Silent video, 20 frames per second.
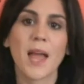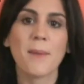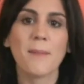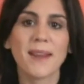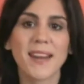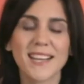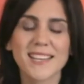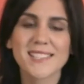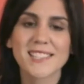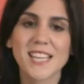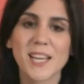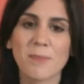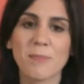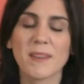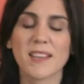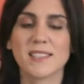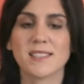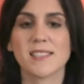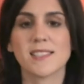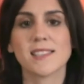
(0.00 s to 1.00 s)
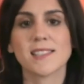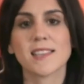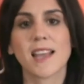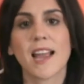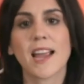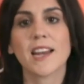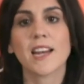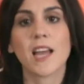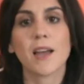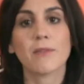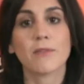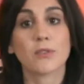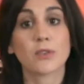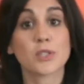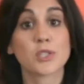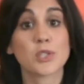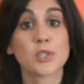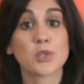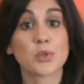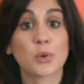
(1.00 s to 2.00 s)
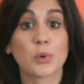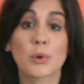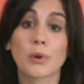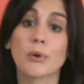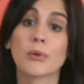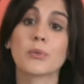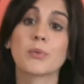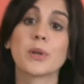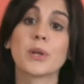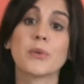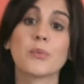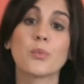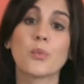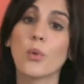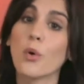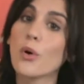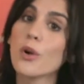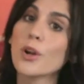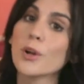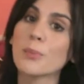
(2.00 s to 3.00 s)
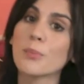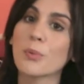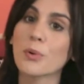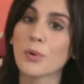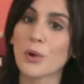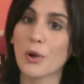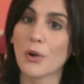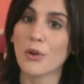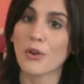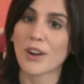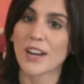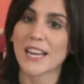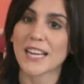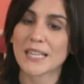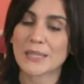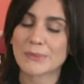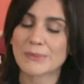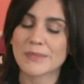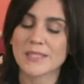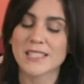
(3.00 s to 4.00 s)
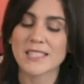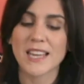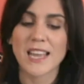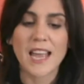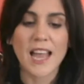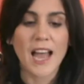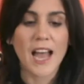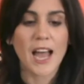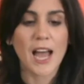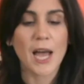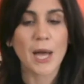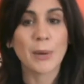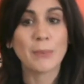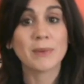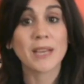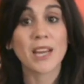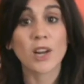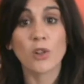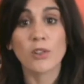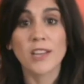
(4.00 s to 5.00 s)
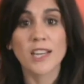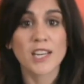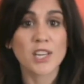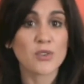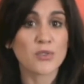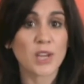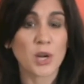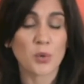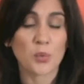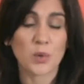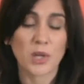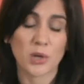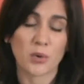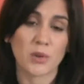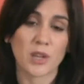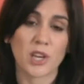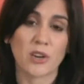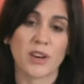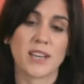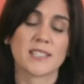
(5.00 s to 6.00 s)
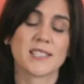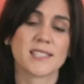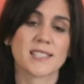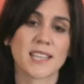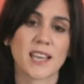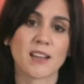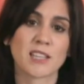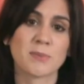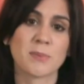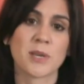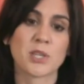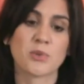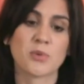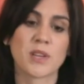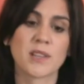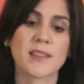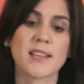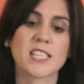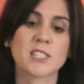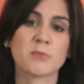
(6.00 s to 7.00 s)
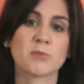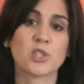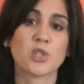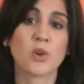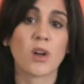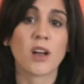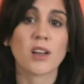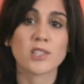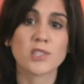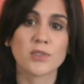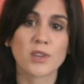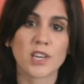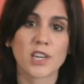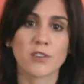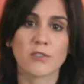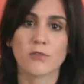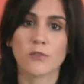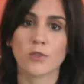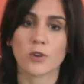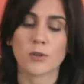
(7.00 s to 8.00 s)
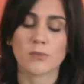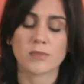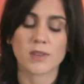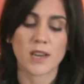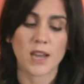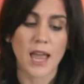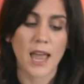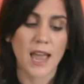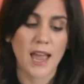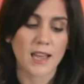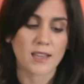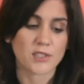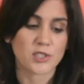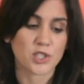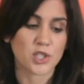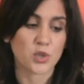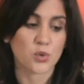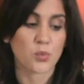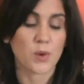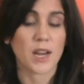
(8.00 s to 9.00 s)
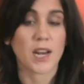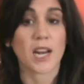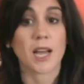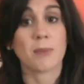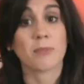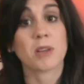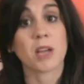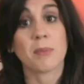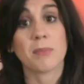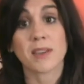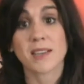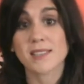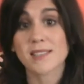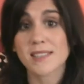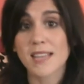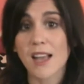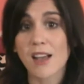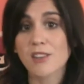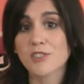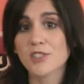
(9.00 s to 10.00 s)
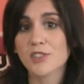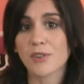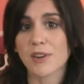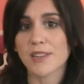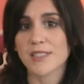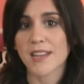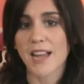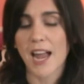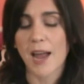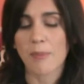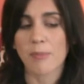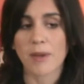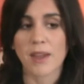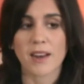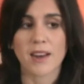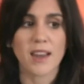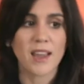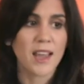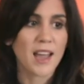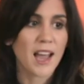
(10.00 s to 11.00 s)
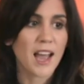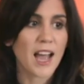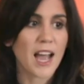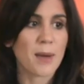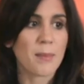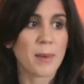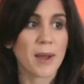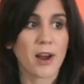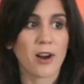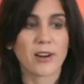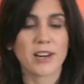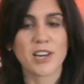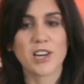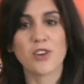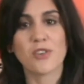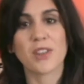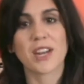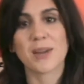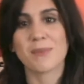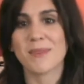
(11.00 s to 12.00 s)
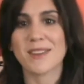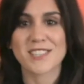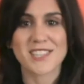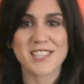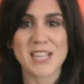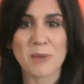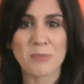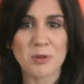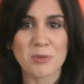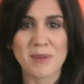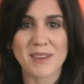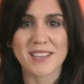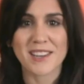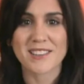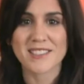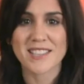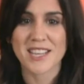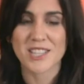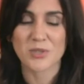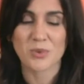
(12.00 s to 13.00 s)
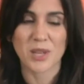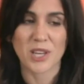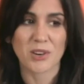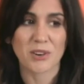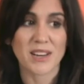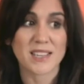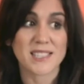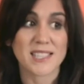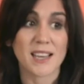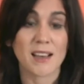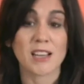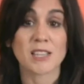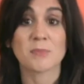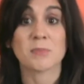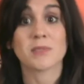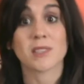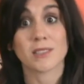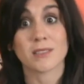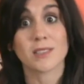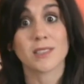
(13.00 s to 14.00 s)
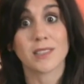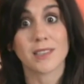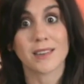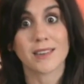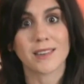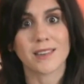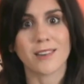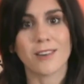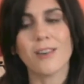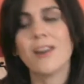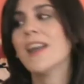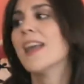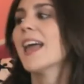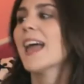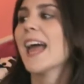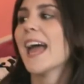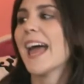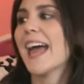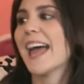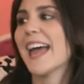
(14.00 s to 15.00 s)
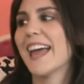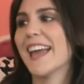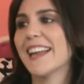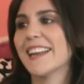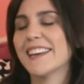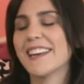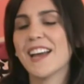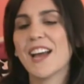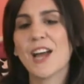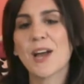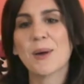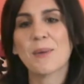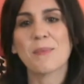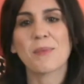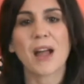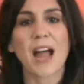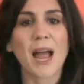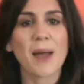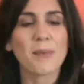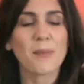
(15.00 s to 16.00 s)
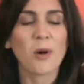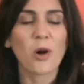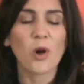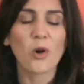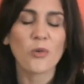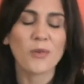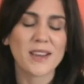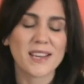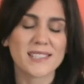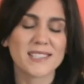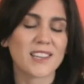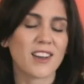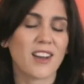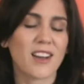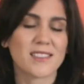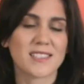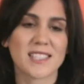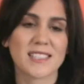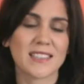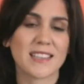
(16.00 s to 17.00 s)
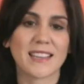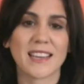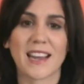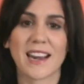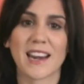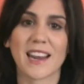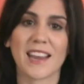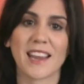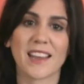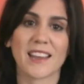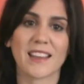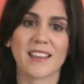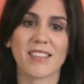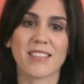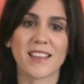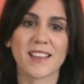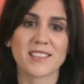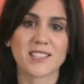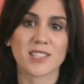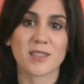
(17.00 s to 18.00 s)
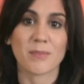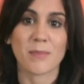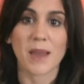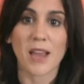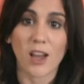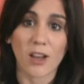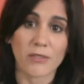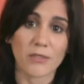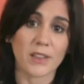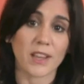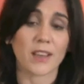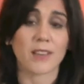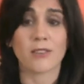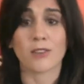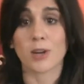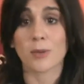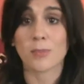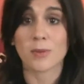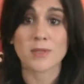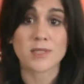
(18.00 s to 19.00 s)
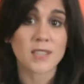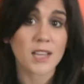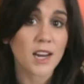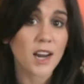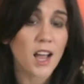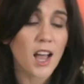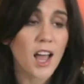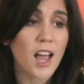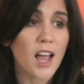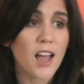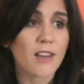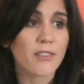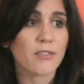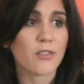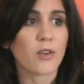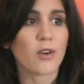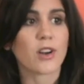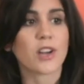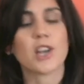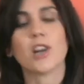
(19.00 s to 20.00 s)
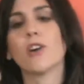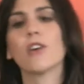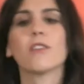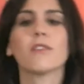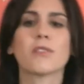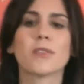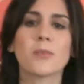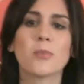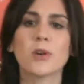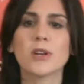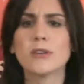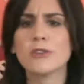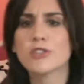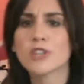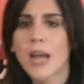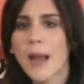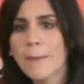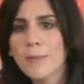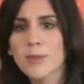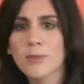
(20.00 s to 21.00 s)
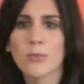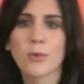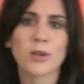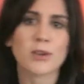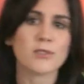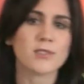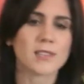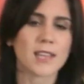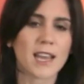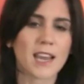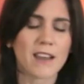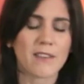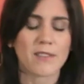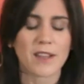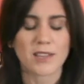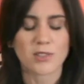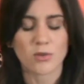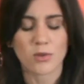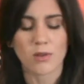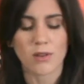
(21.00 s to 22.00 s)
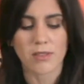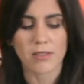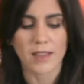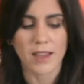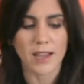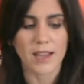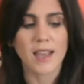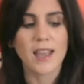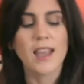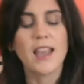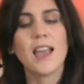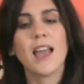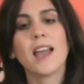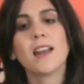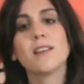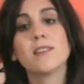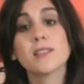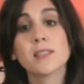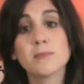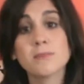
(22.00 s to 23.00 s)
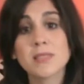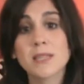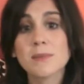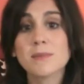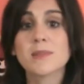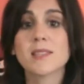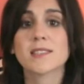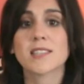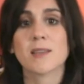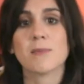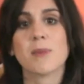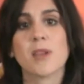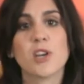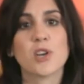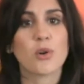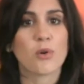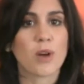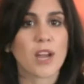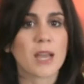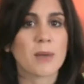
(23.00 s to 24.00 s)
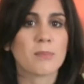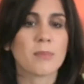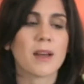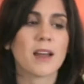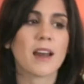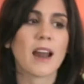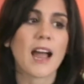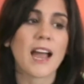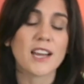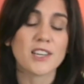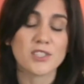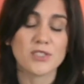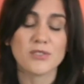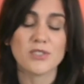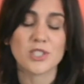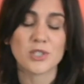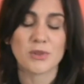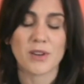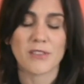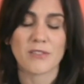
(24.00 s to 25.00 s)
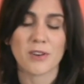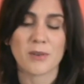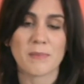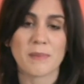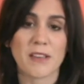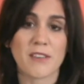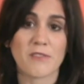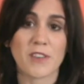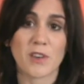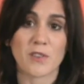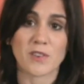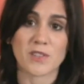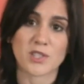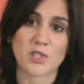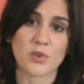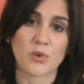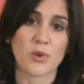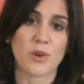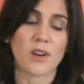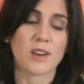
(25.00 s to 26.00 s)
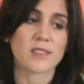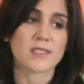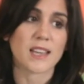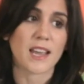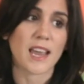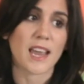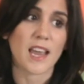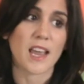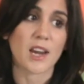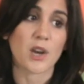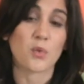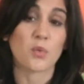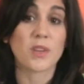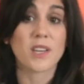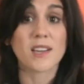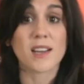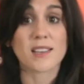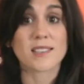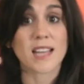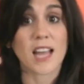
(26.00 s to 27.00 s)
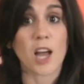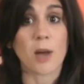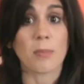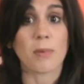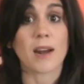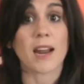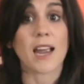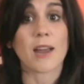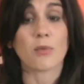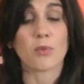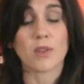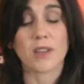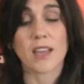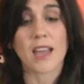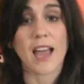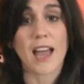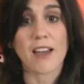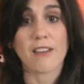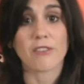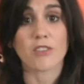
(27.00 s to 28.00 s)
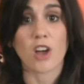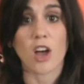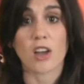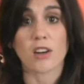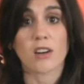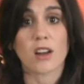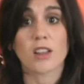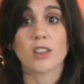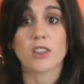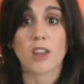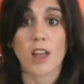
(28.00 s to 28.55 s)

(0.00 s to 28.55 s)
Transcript: My next tip is to sign up for store reward programs. Not only do you get really, really great discounts by doing this, but you also get informed as to when upcoming sales are going to happen. I already know that I mentioned that Bloomingdale's has really great sales, but they really do. And I'm always constantly getting things in the mail for like 30% off, or you know, the more you shop, the more you save, that sort of thing. I know sometimes this can be annoying, but I do it from my favorite stores, and it really does help, and I really have gotten a